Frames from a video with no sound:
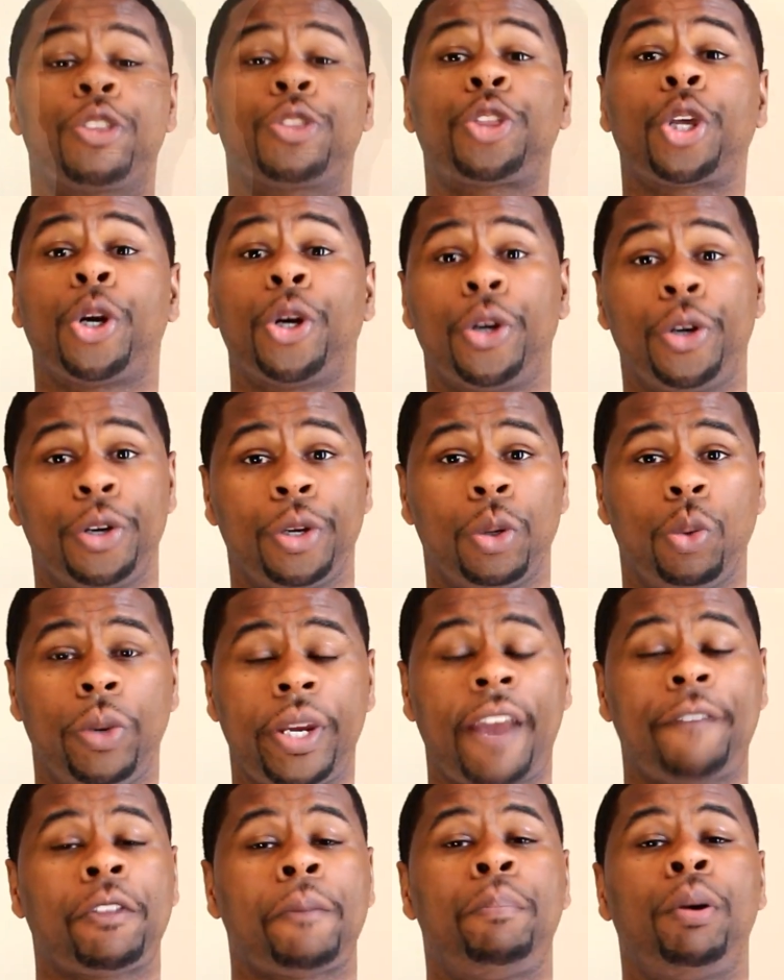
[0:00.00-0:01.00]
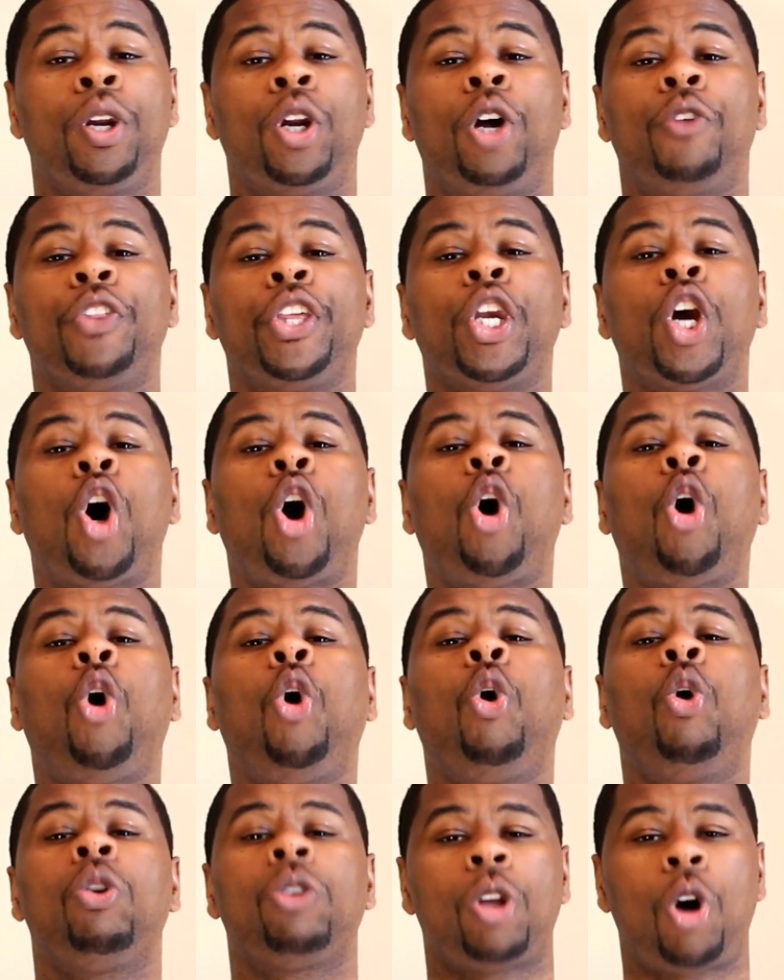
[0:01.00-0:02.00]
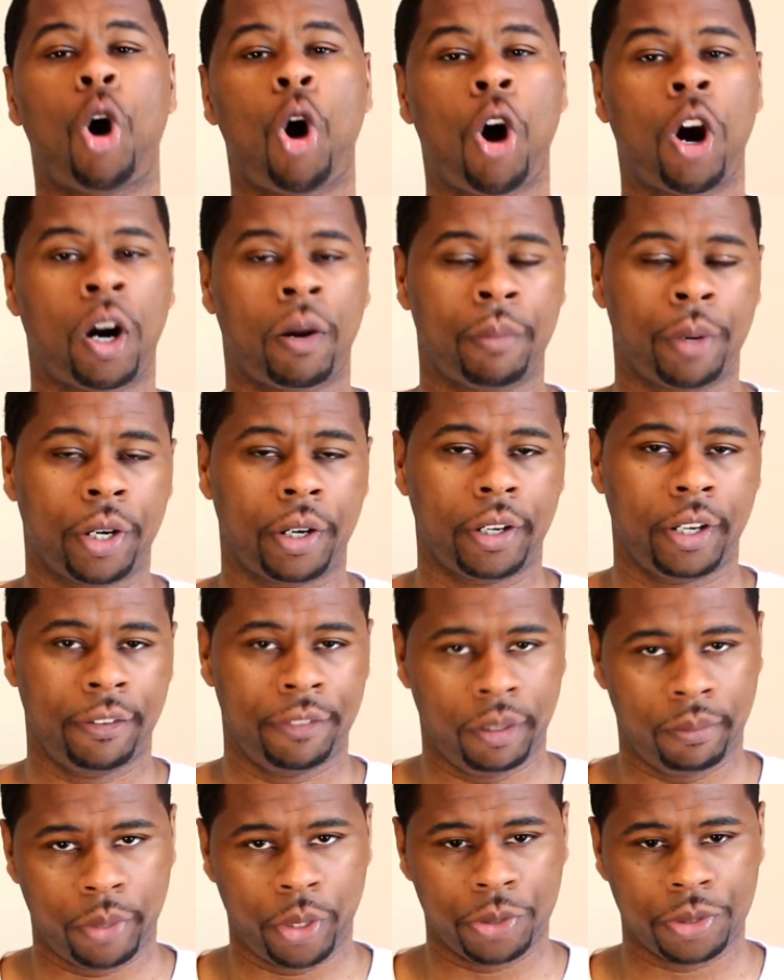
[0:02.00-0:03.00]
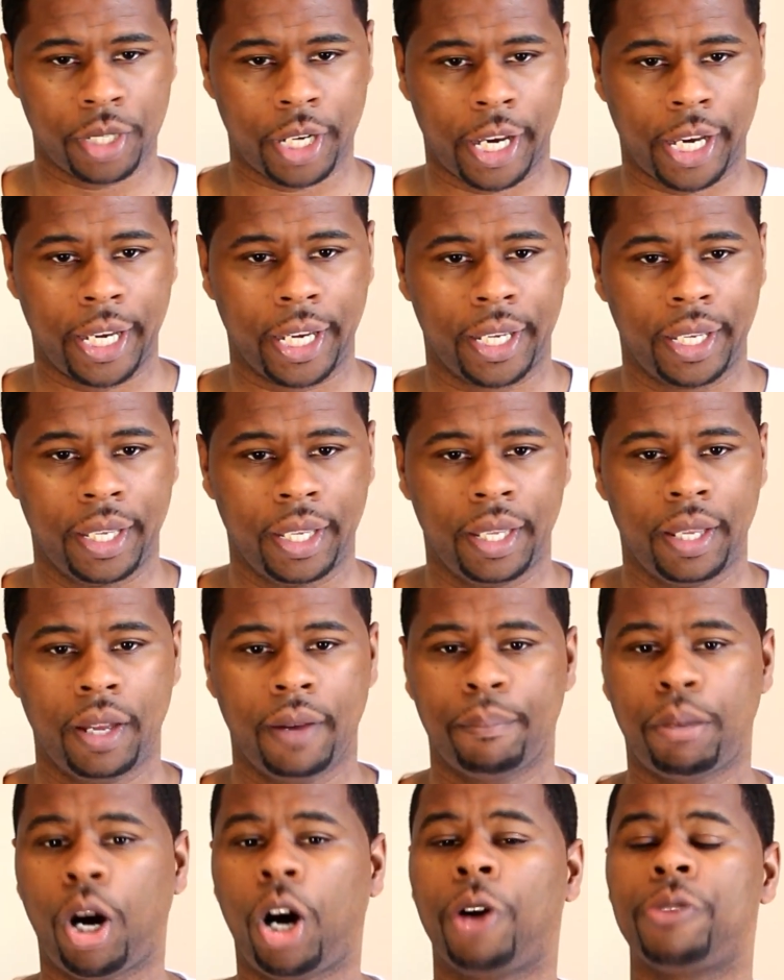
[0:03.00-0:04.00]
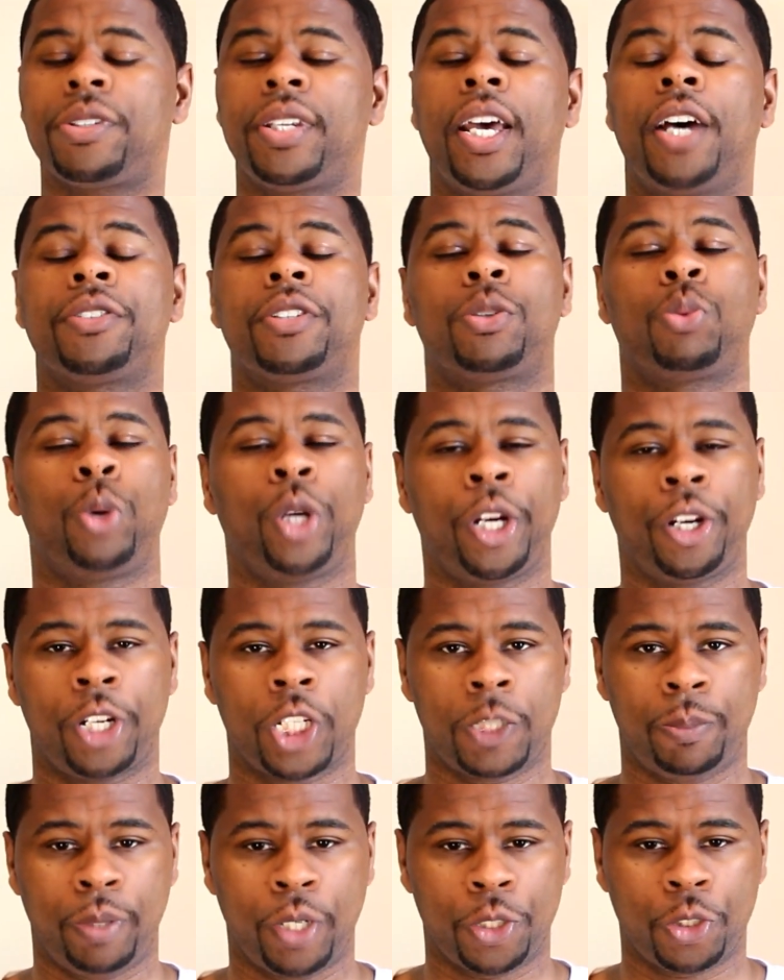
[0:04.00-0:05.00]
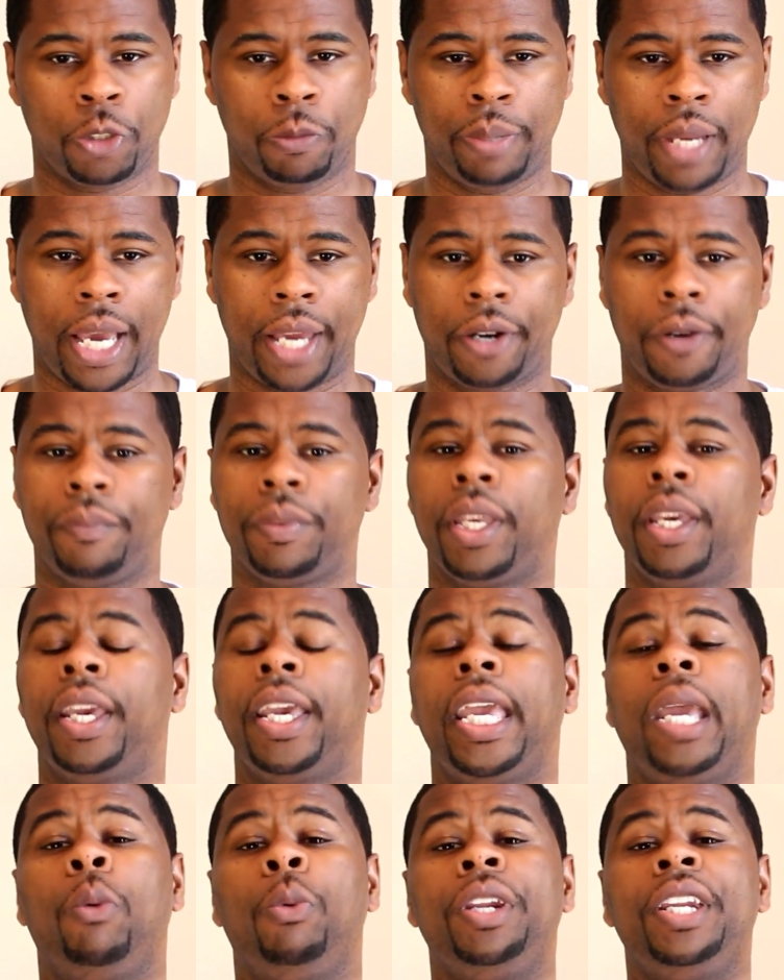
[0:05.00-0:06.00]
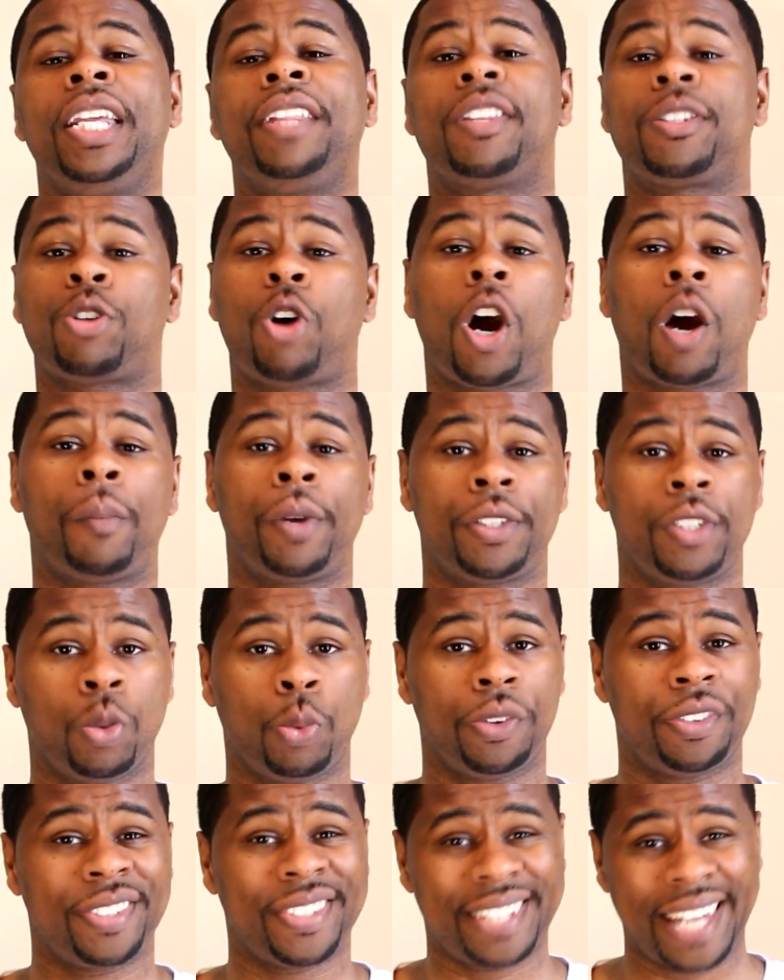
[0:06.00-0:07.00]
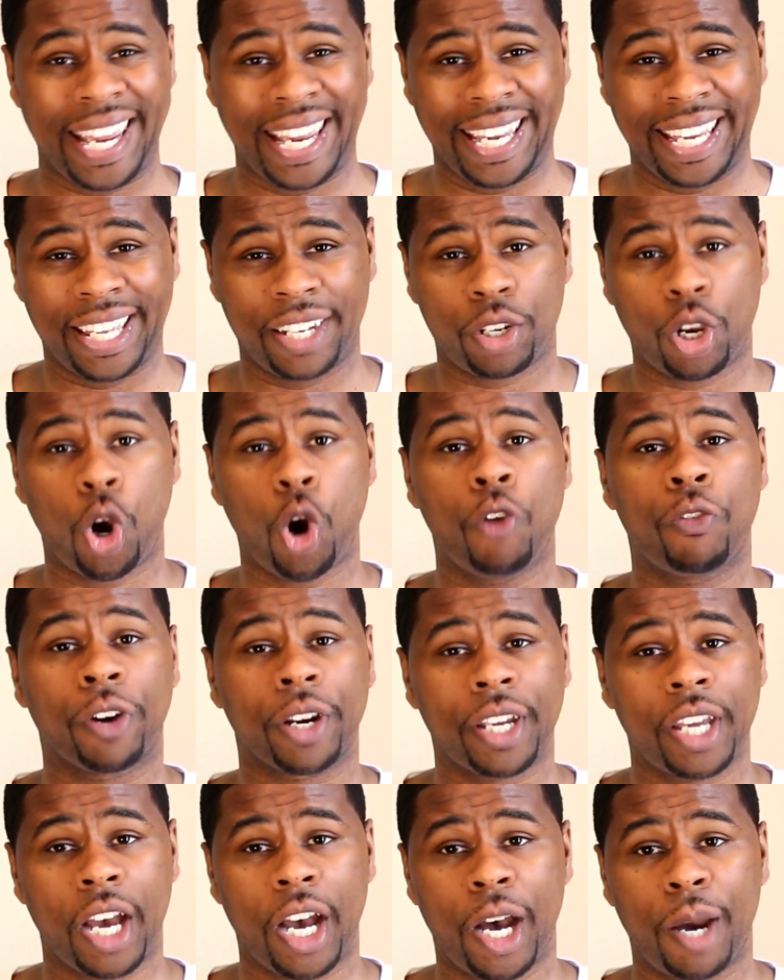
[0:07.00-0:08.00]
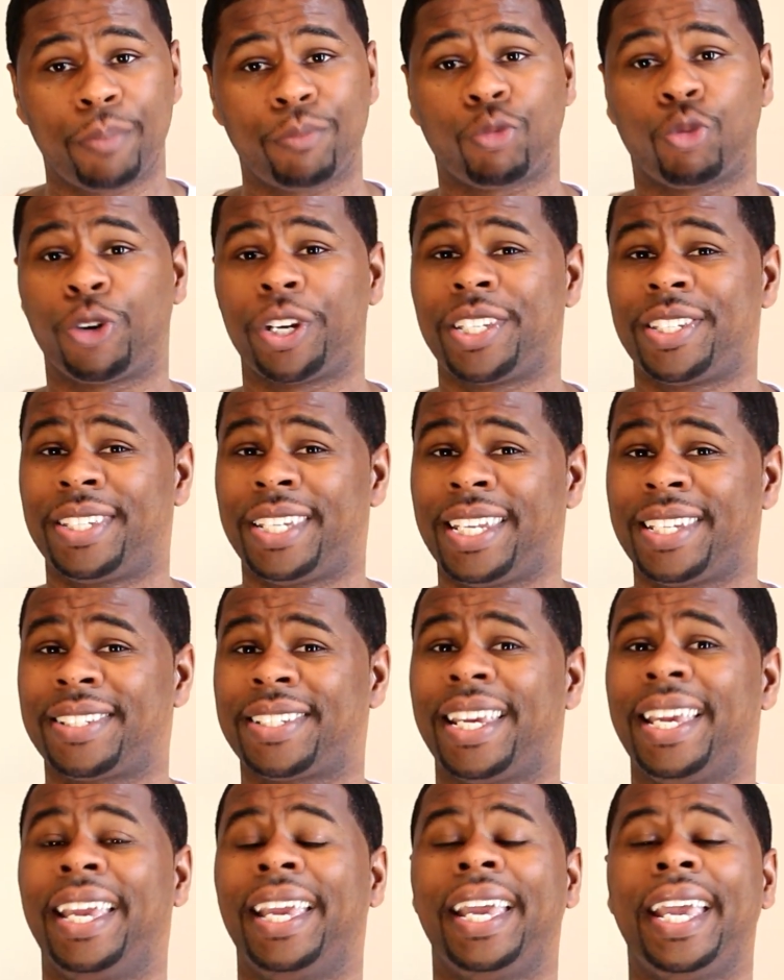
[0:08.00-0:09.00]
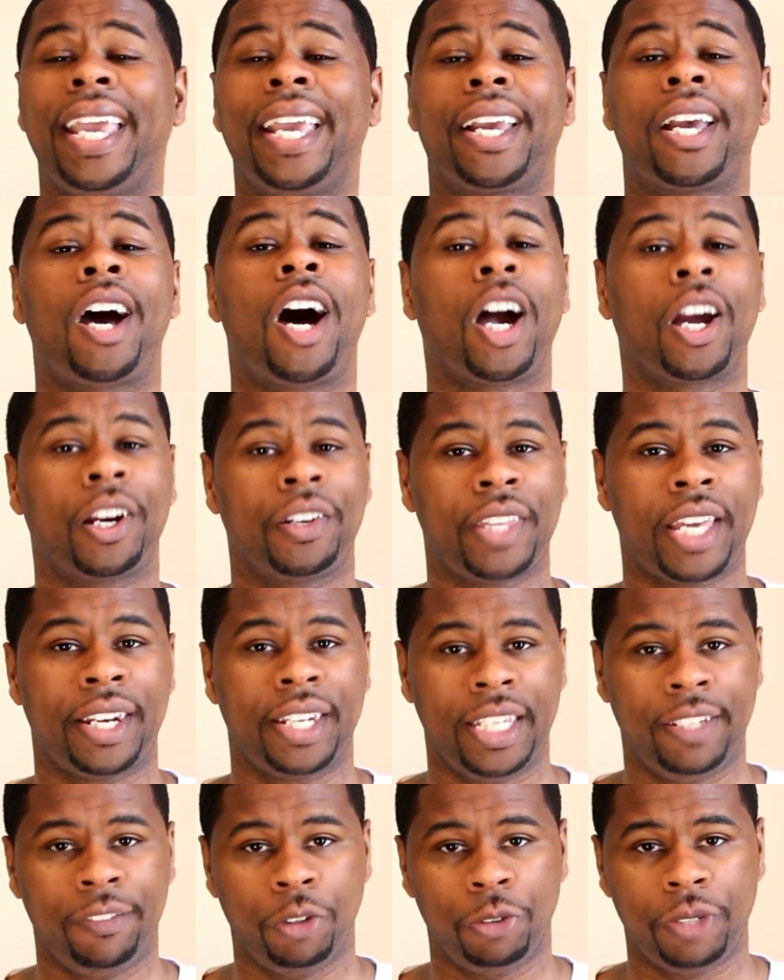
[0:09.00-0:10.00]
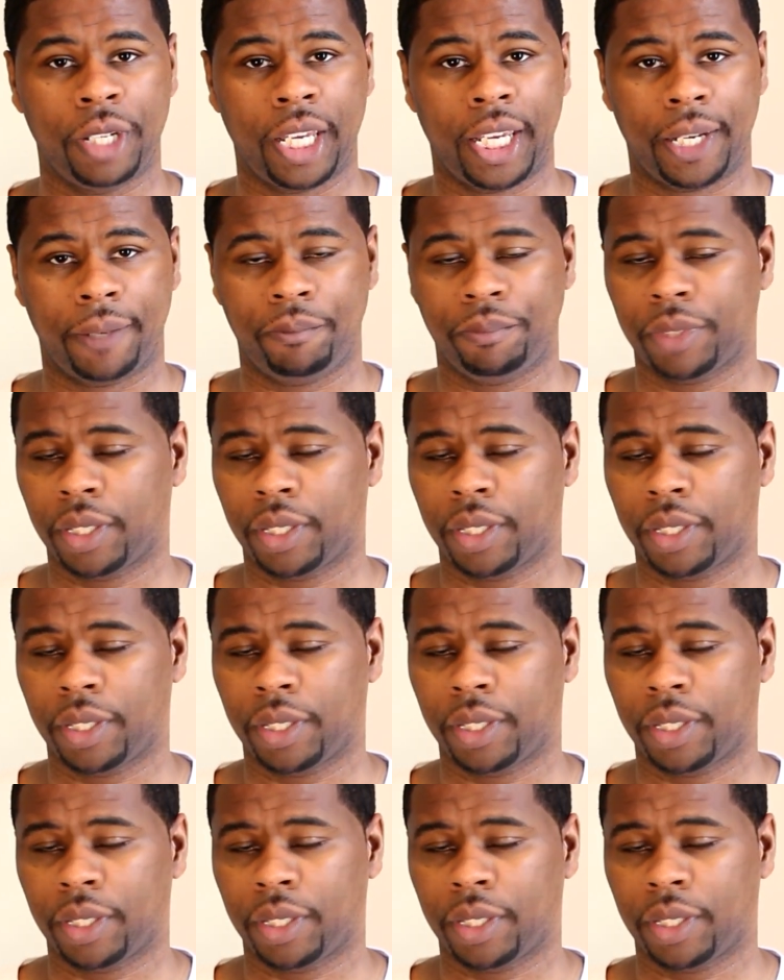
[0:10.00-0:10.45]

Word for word: Third, we have to put on the whole armor of the Most High. Paul tells us we're in a spiritual battle. And we need this armor to withstand, overcome, resist, and conquer that evil day.